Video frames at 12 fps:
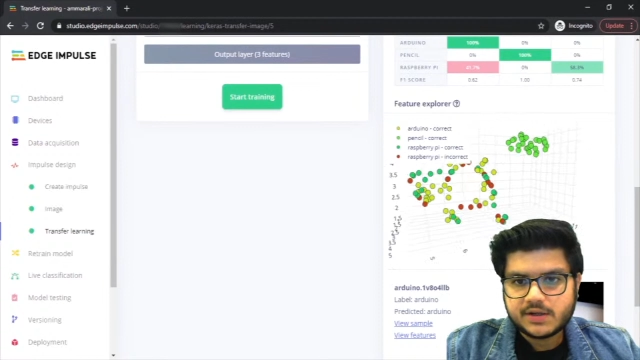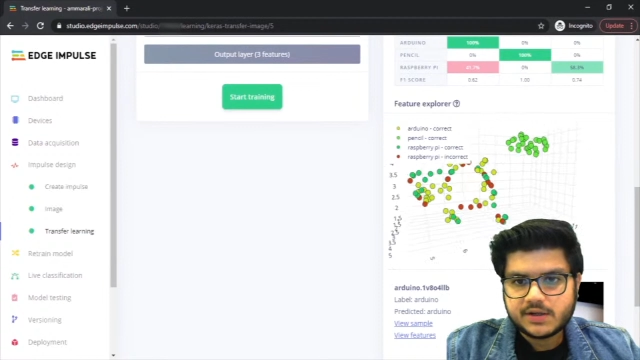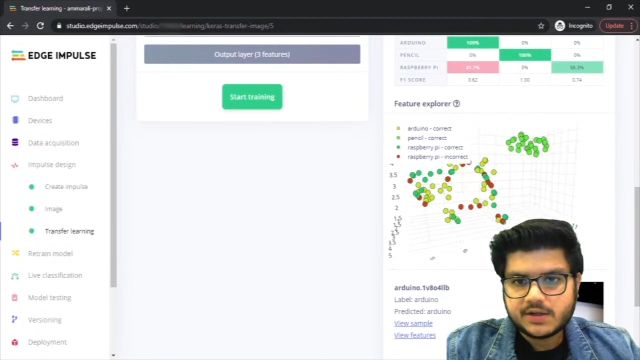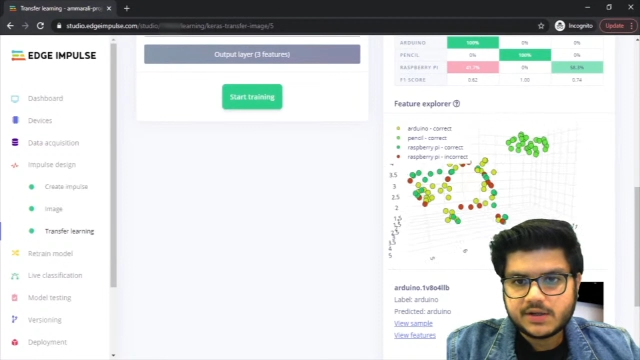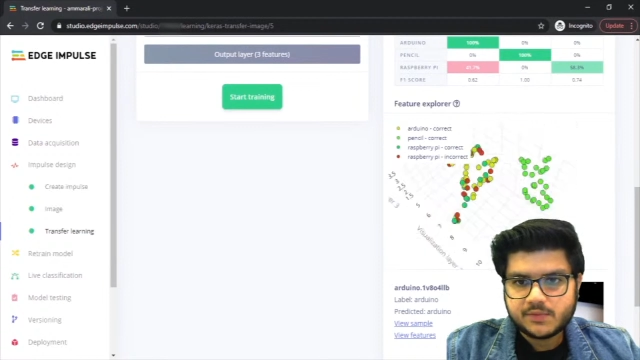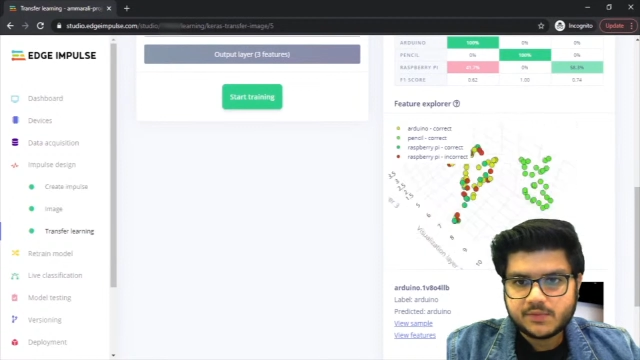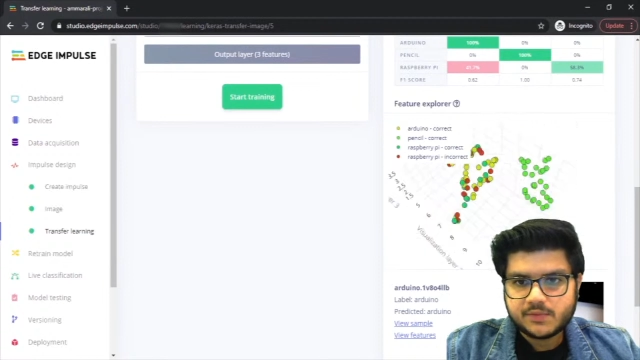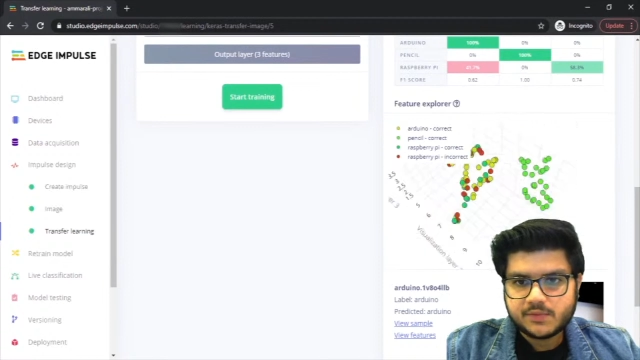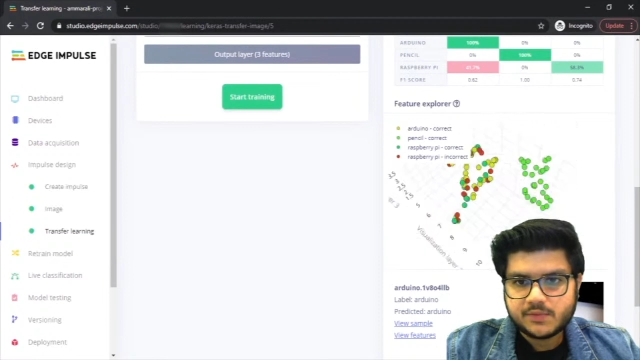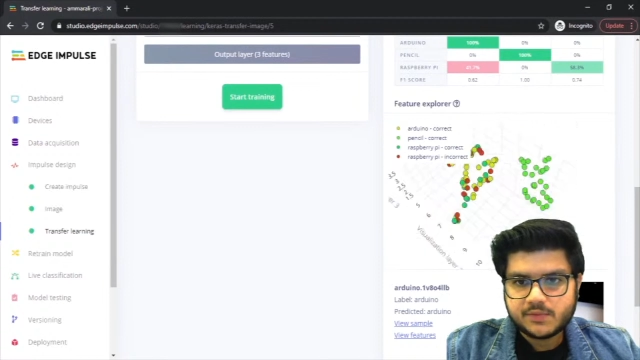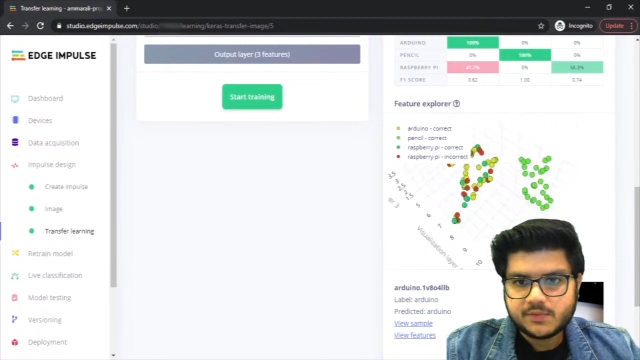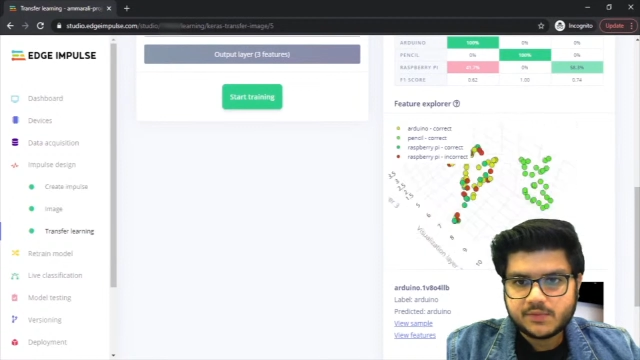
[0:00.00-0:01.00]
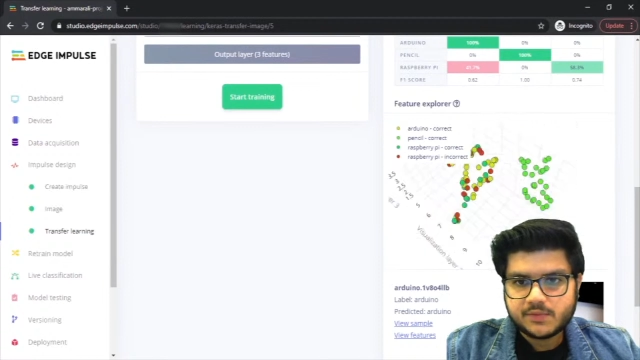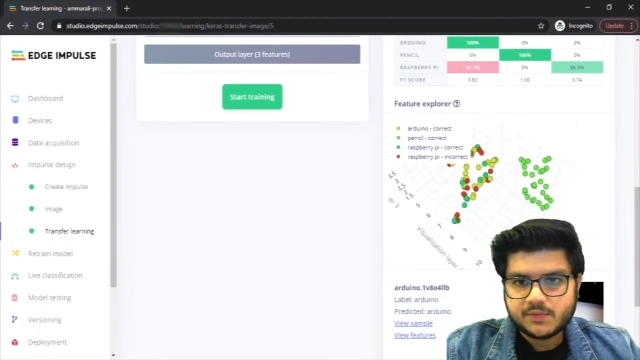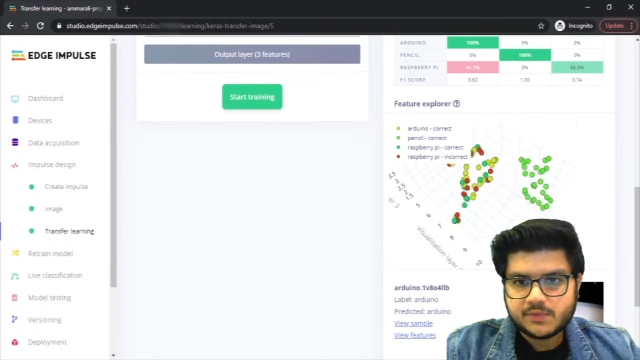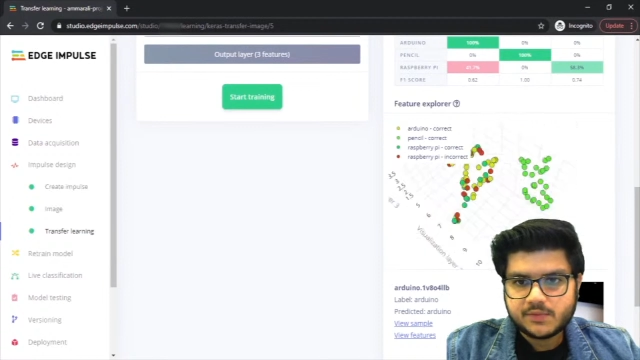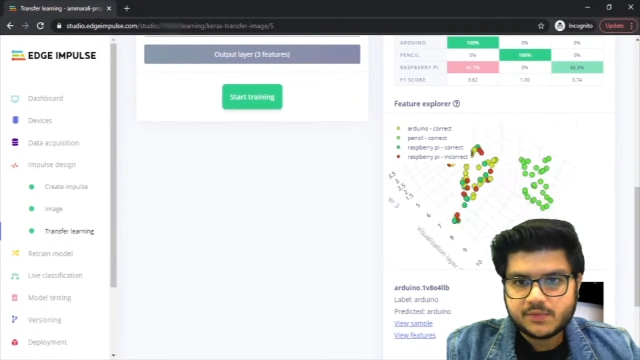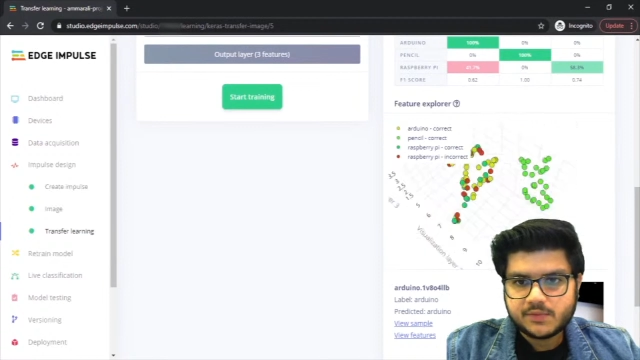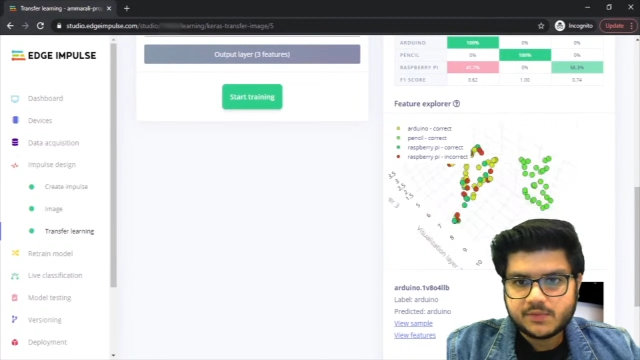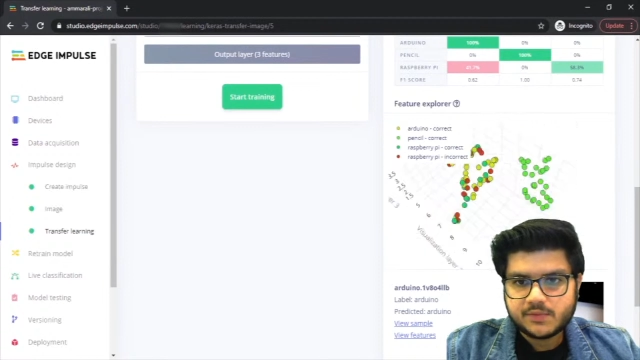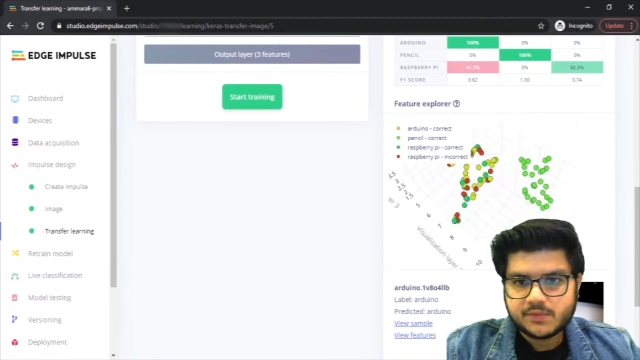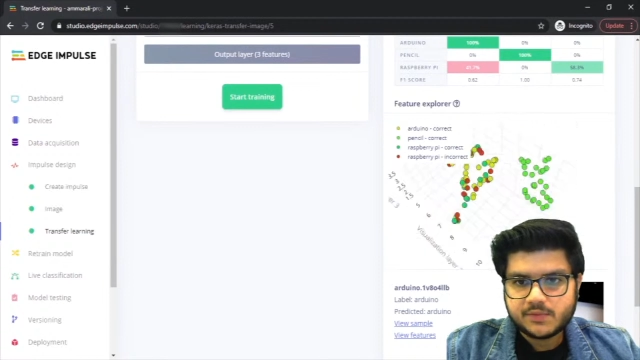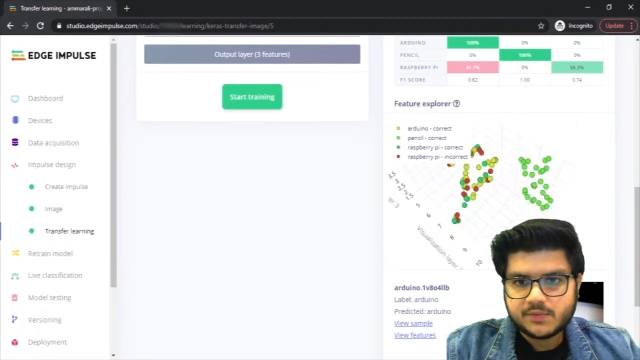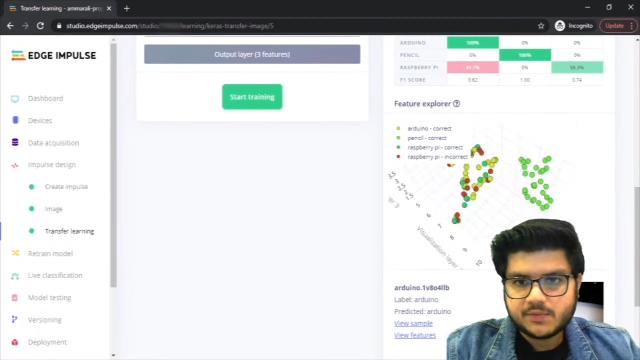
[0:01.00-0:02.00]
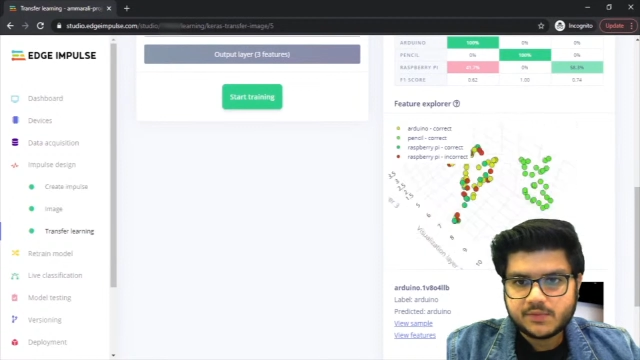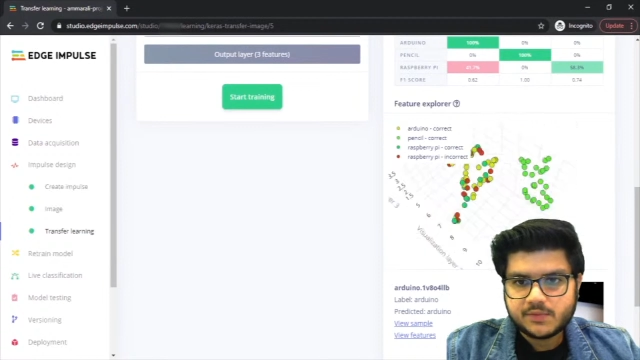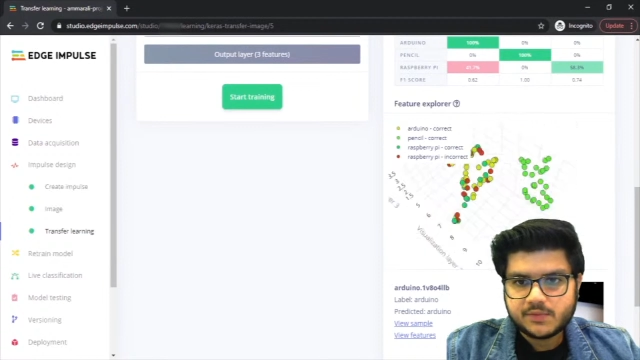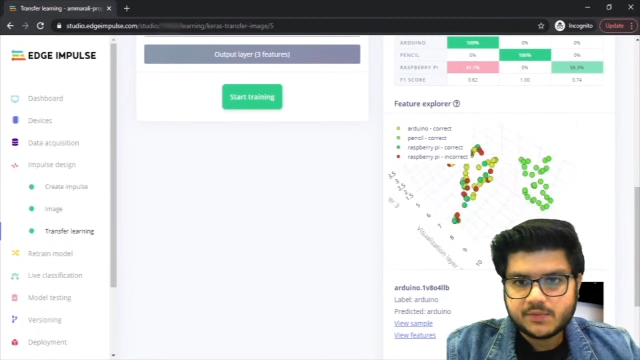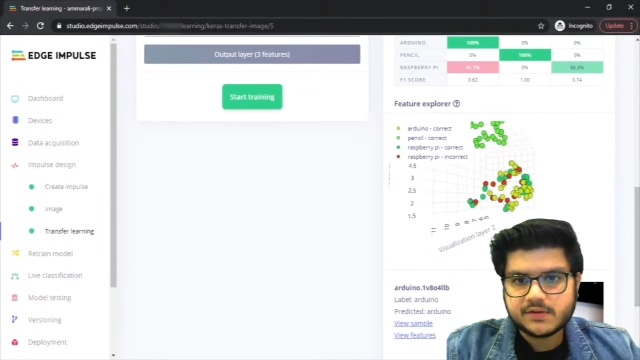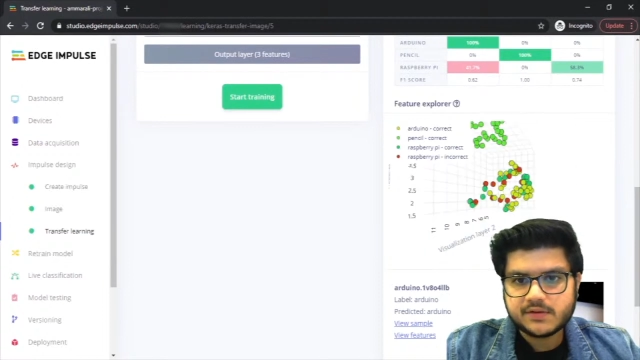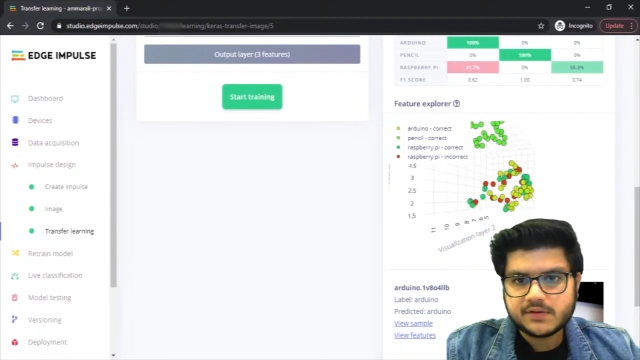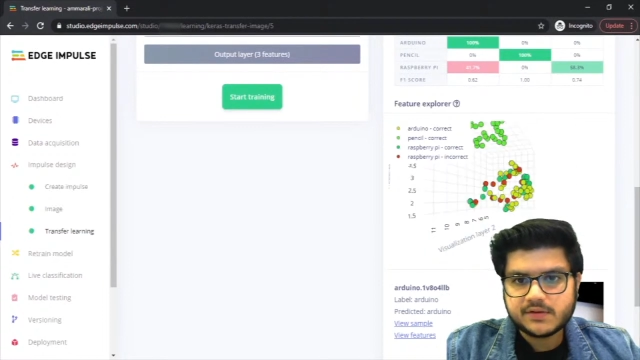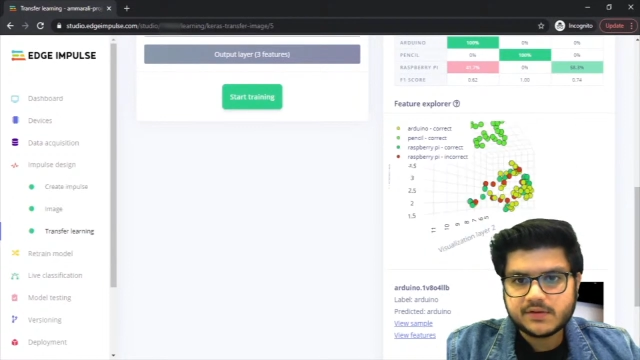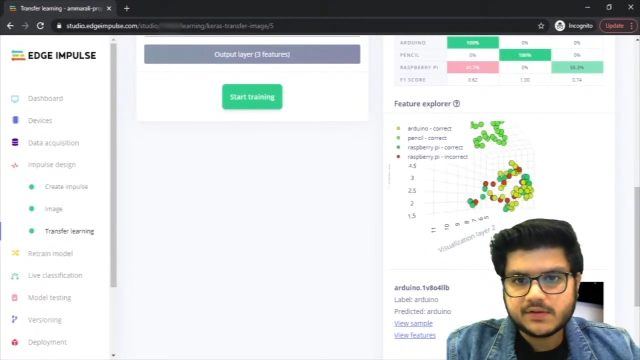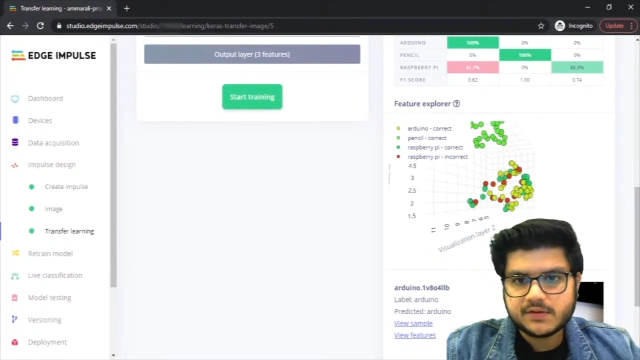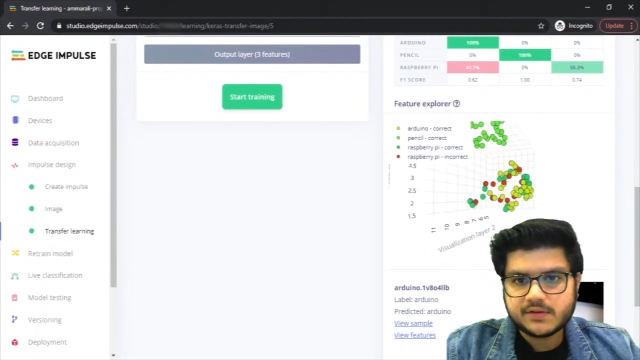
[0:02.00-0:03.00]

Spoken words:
and where it's going wrong and where it's correct. So